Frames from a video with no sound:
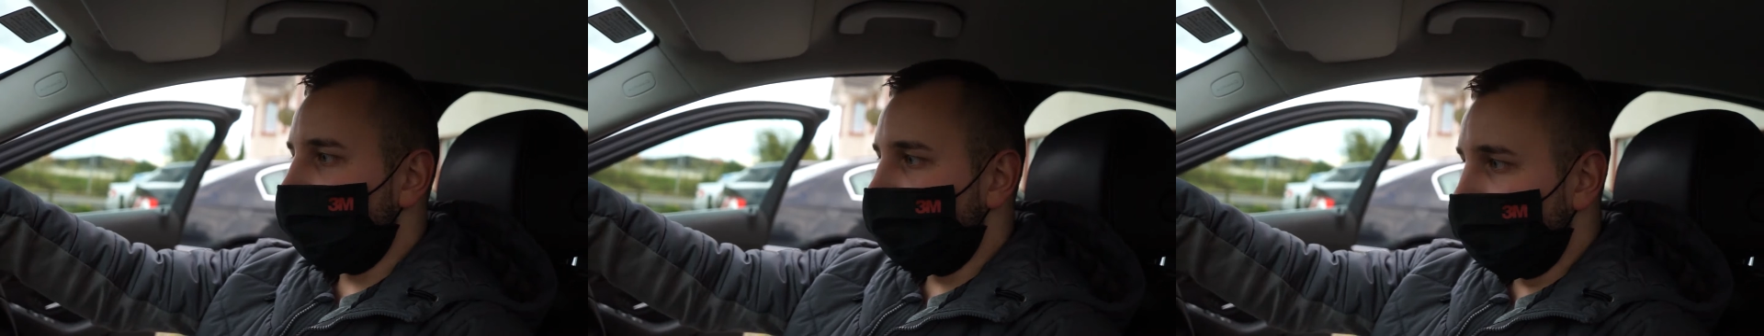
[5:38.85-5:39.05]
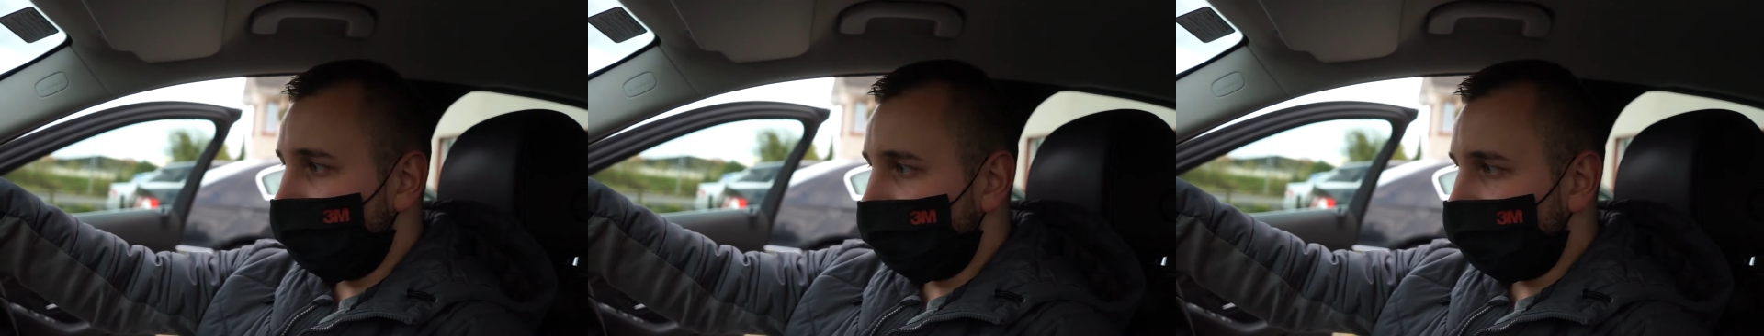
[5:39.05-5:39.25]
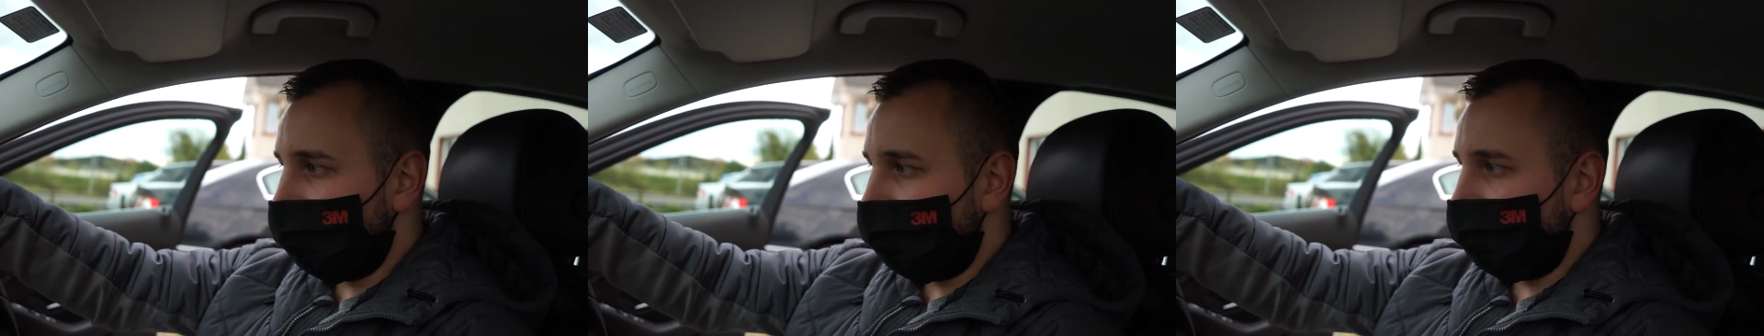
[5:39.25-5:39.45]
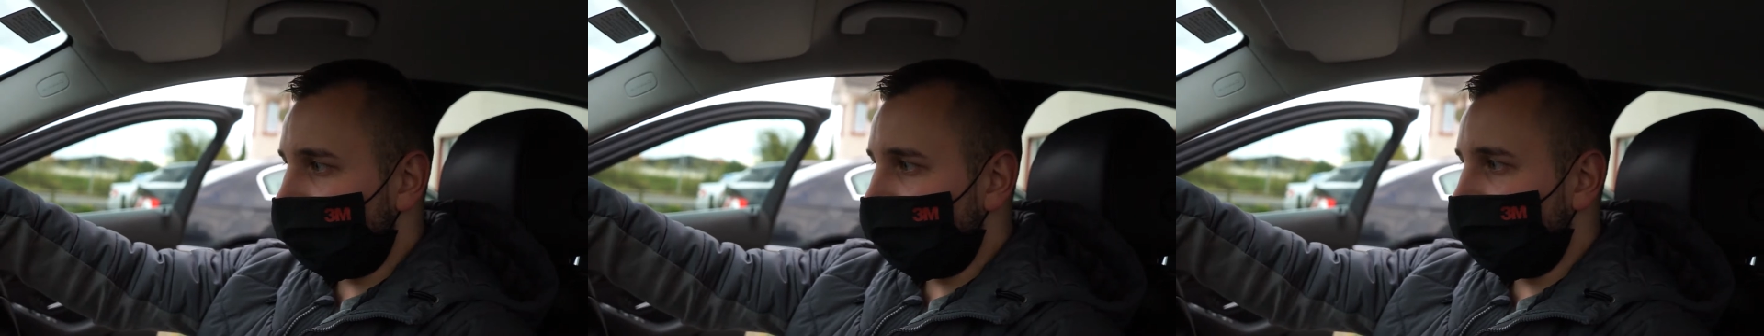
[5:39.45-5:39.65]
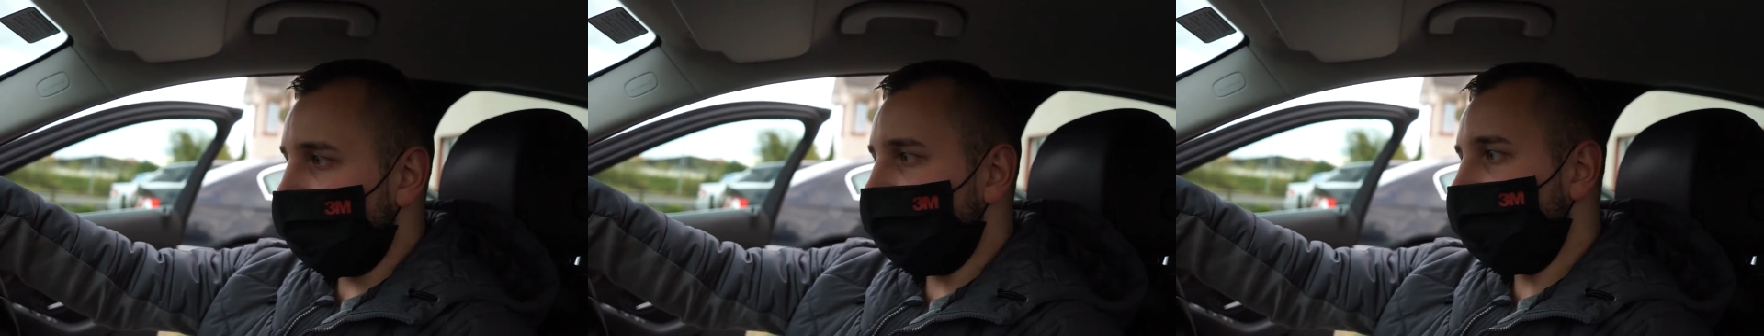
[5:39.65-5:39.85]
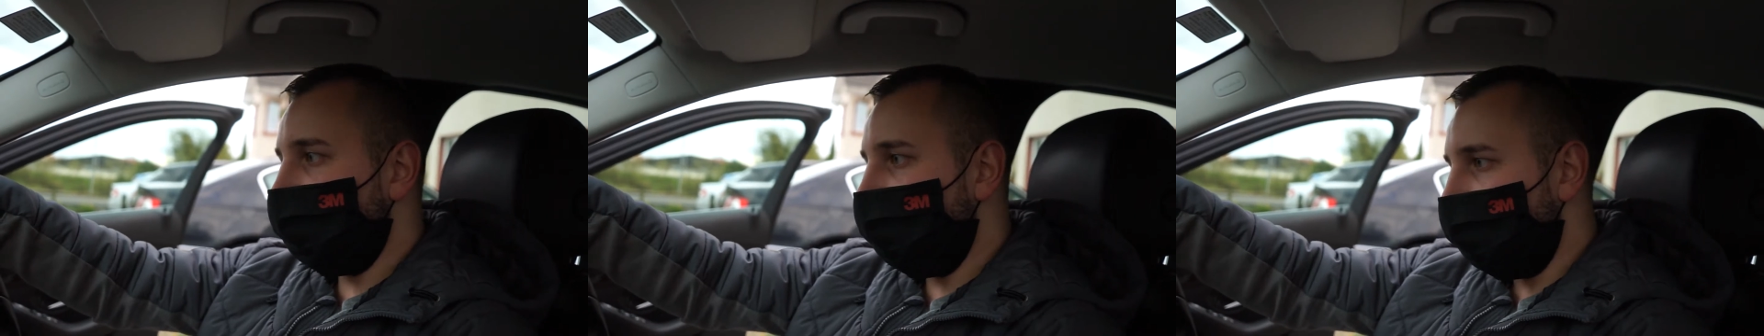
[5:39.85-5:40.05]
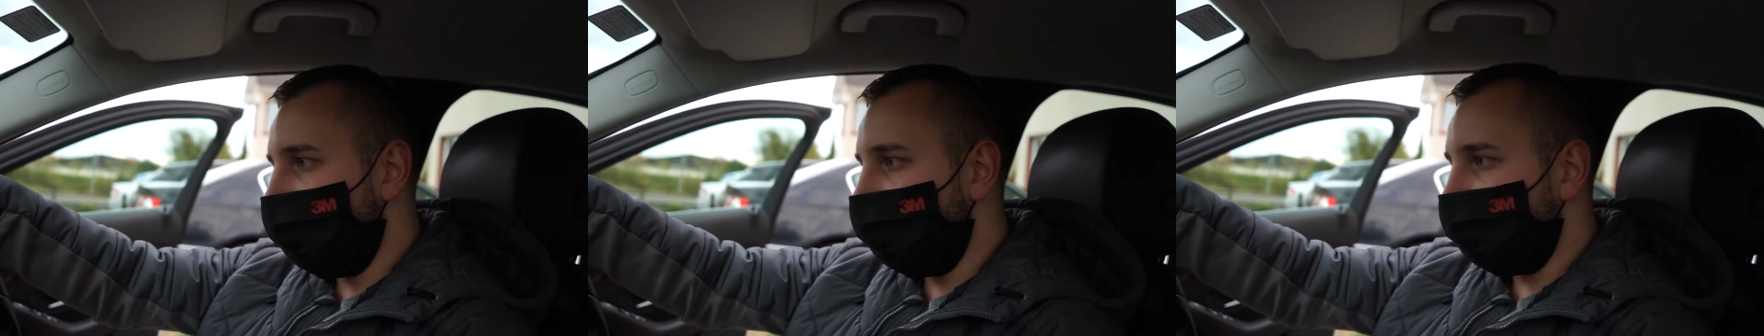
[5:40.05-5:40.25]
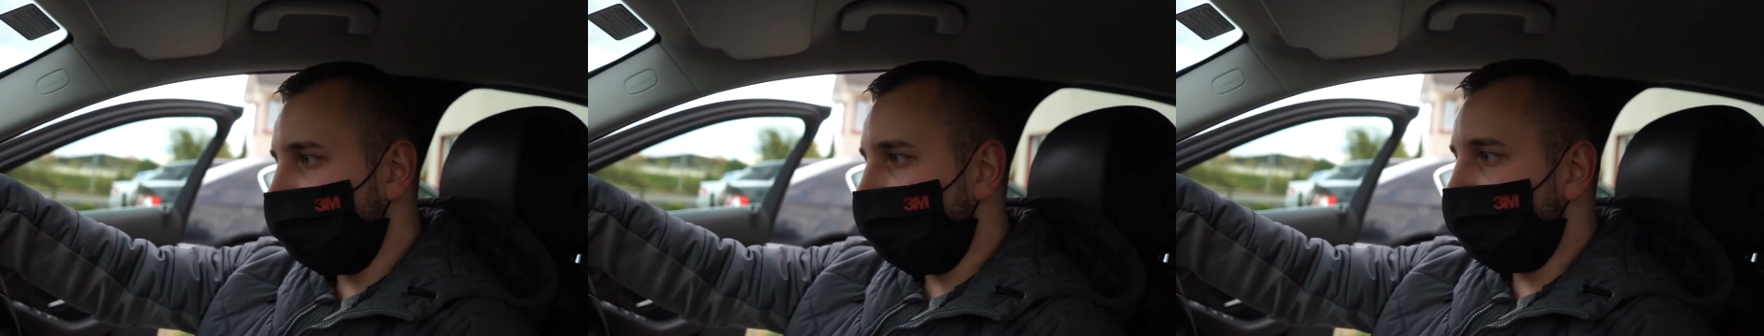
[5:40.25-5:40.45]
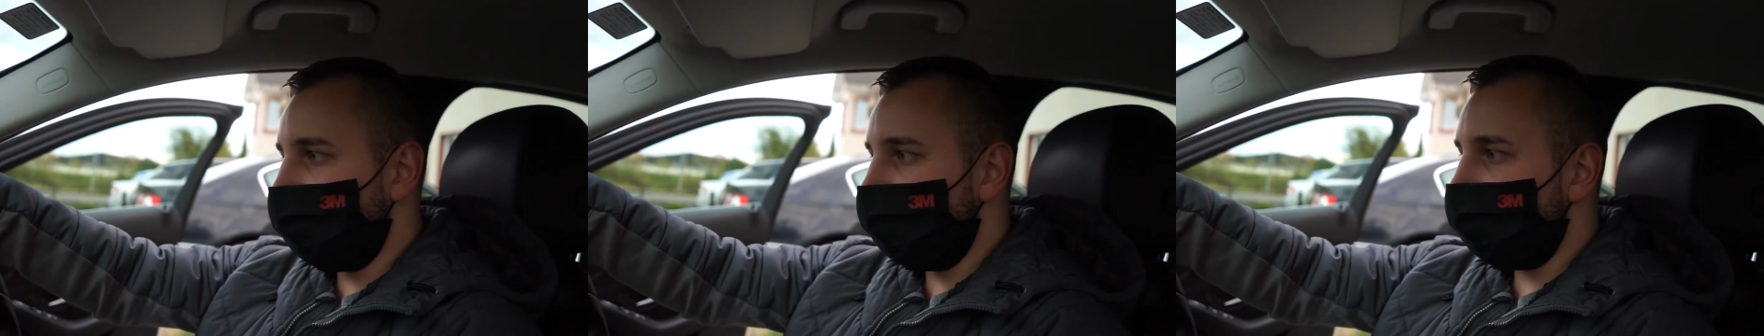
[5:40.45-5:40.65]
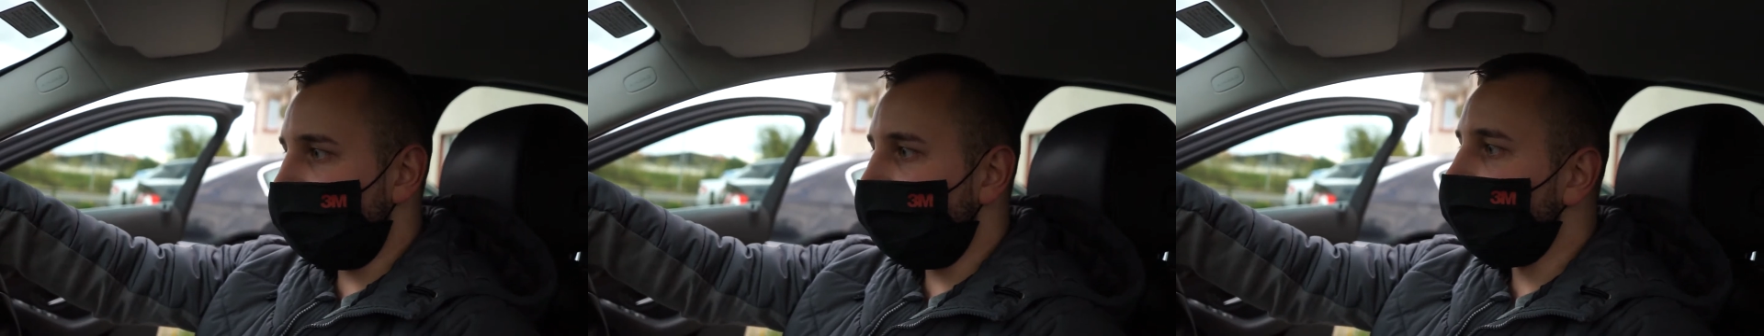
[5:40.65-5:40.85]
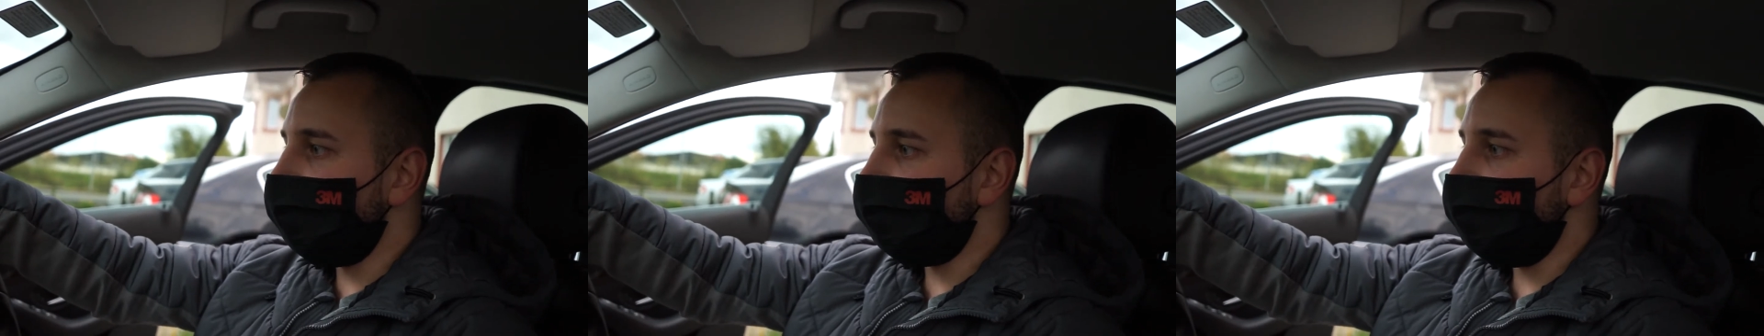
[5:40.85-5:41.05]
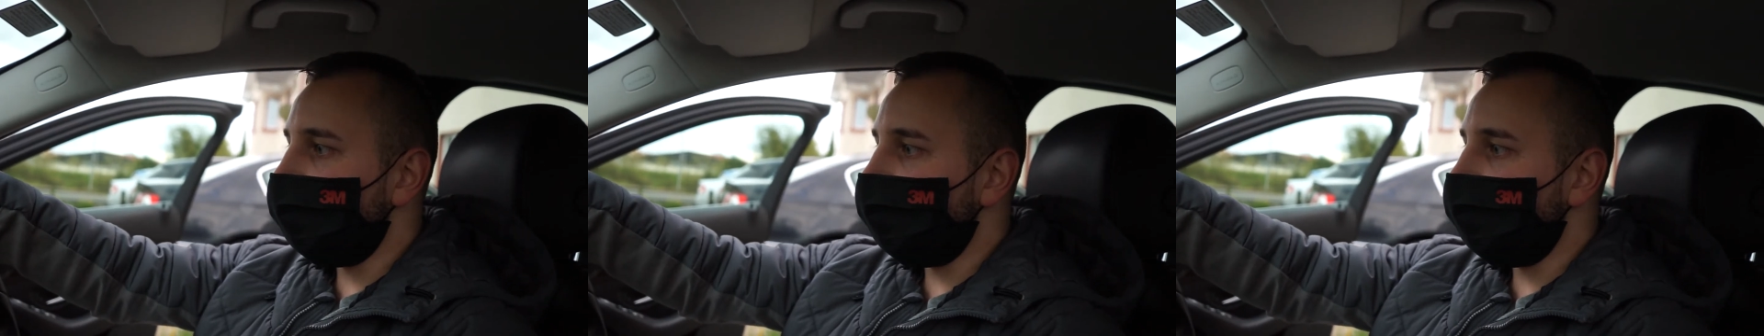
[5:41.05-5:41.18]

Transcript: to go into the Mercedes and